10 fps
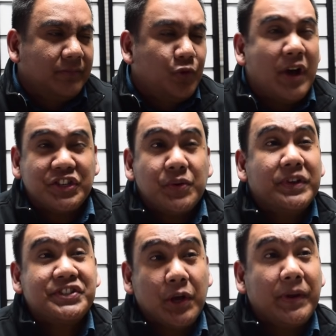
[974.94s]
Washing
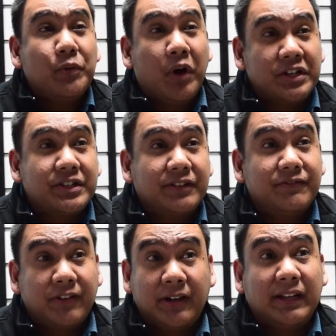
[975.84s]
with soap and water
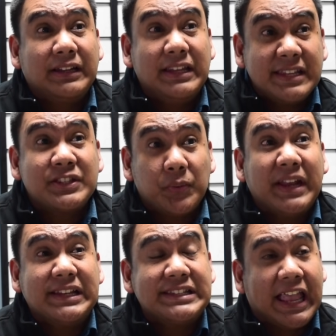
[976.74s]
for at least
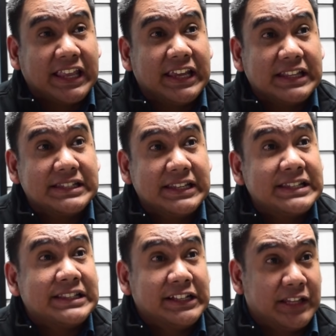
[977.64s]
20 seconds
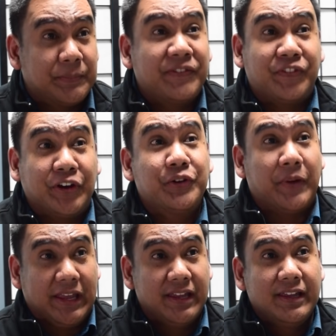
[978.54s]
is still the preferred
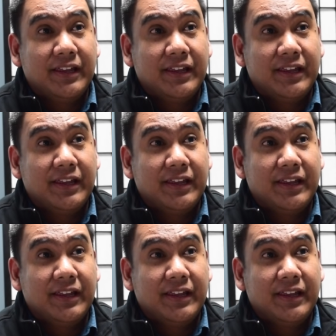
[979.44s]
way,